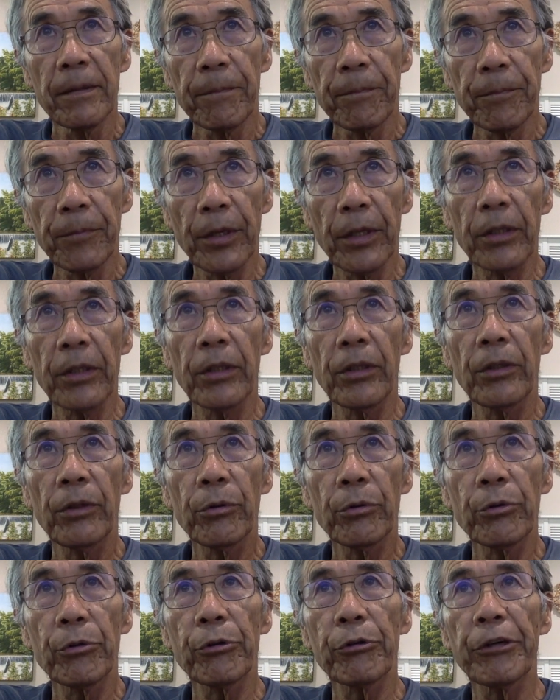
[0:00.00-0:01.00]
Then you
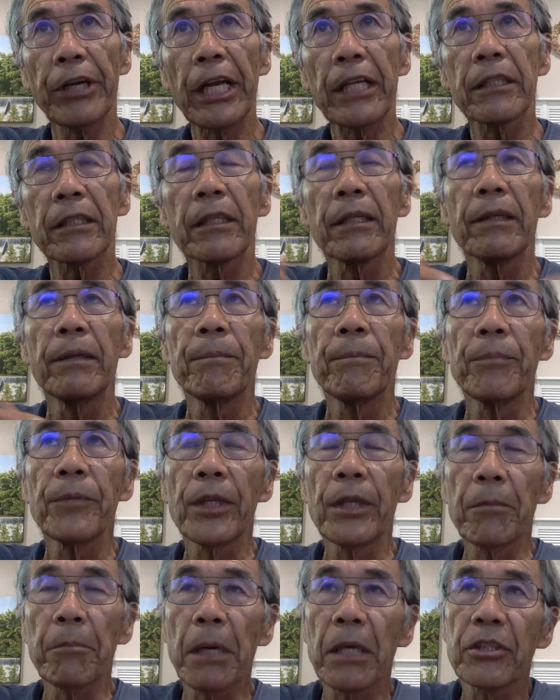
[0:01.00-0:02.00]
create
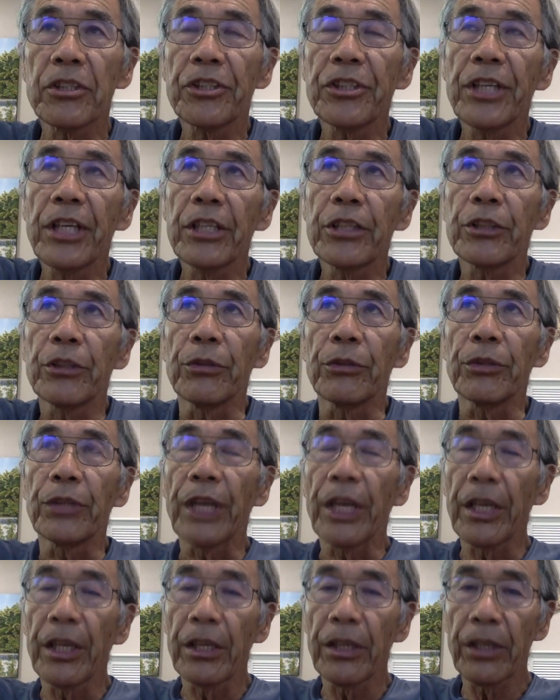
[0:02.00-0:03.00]
imagination,
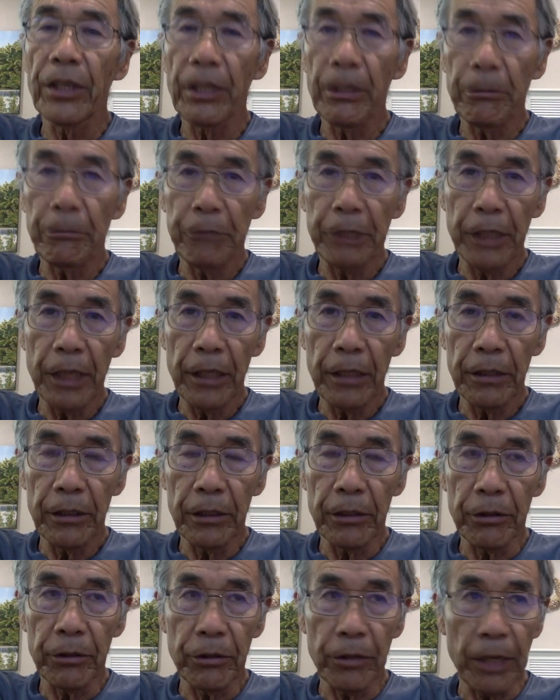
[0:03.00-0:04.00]
anything
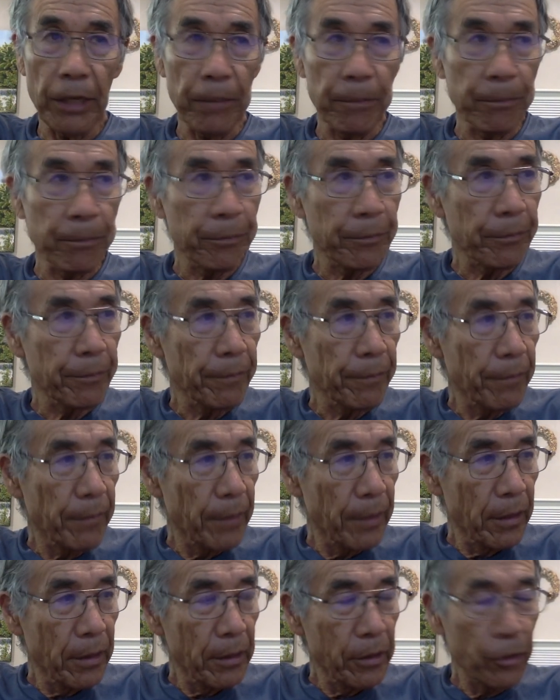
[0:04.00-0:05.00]
related to that.
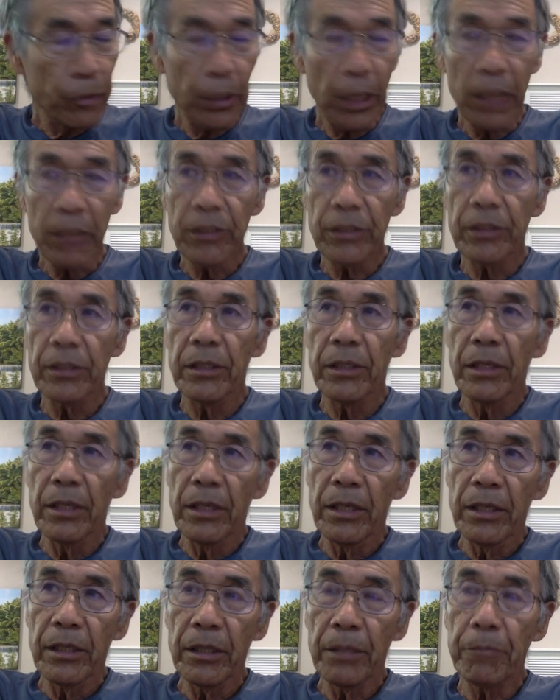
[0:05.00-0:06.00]
So that's
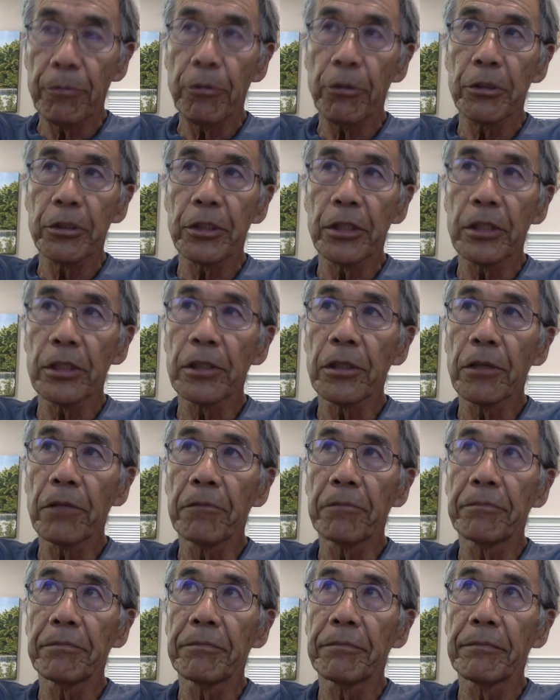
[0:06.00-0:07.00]
the process of
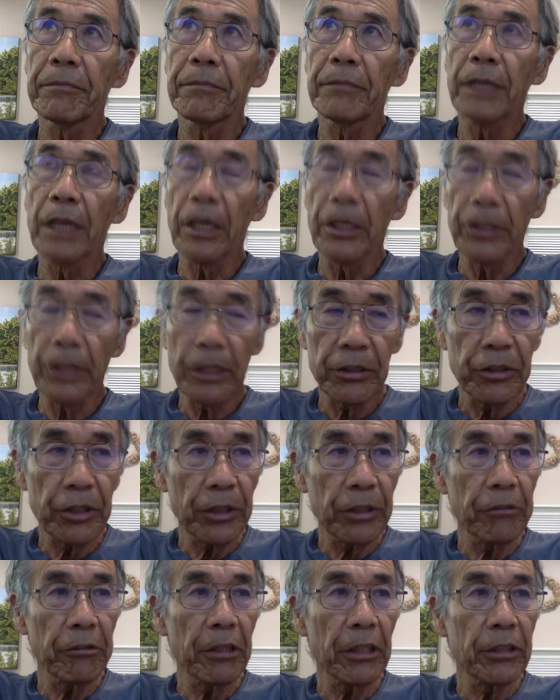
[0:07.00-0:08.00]
idea
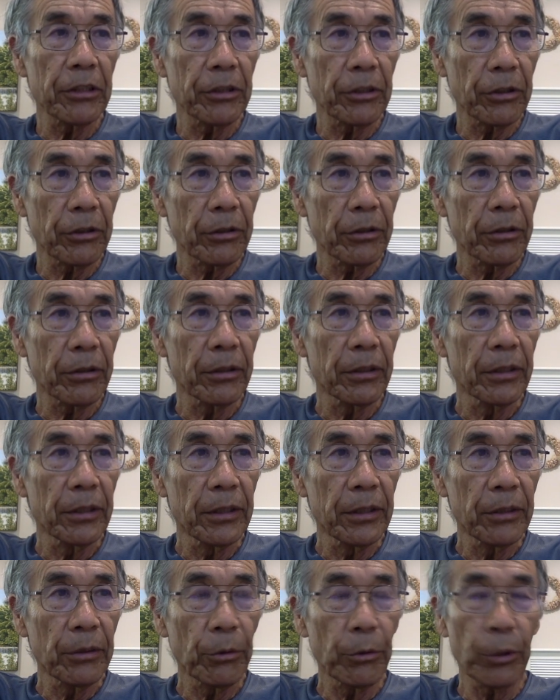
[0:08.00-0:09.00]
generation
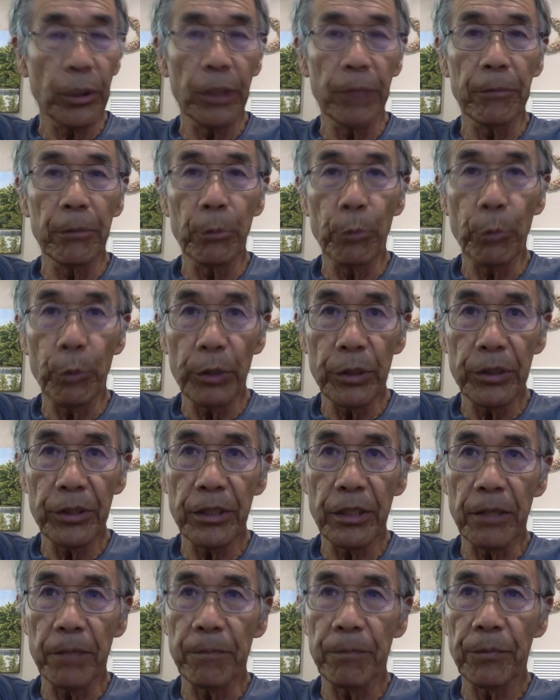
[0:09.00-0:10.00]
or even
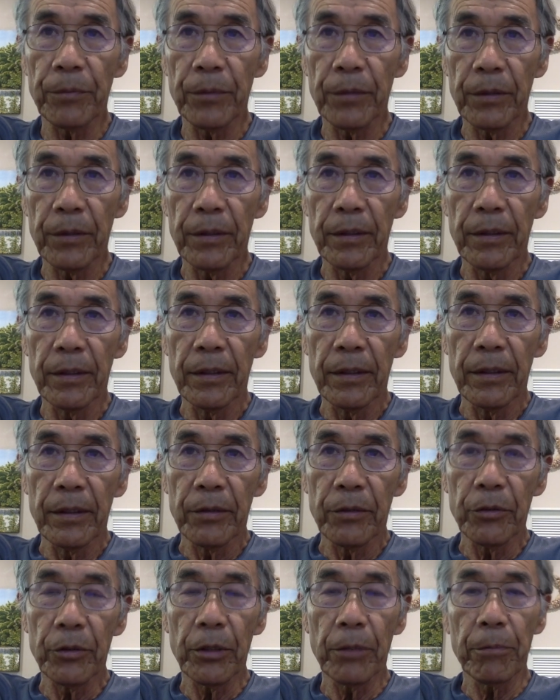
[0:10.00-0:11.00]
wisdom
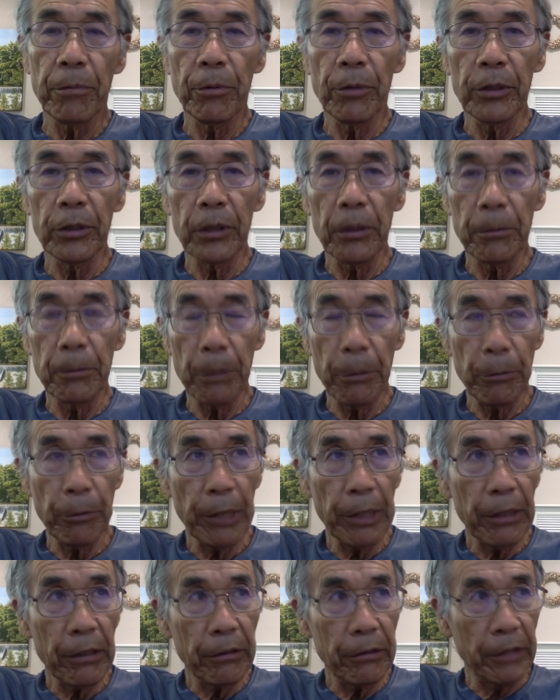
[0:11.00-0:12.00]
to the point of
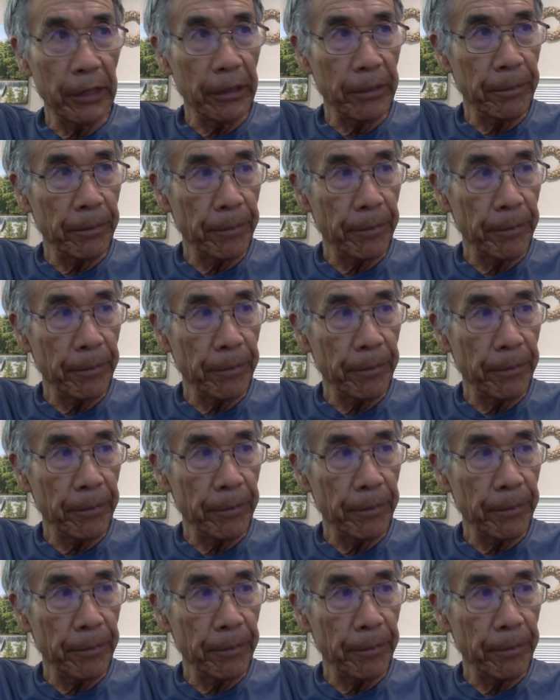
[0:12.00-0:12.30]
awakening.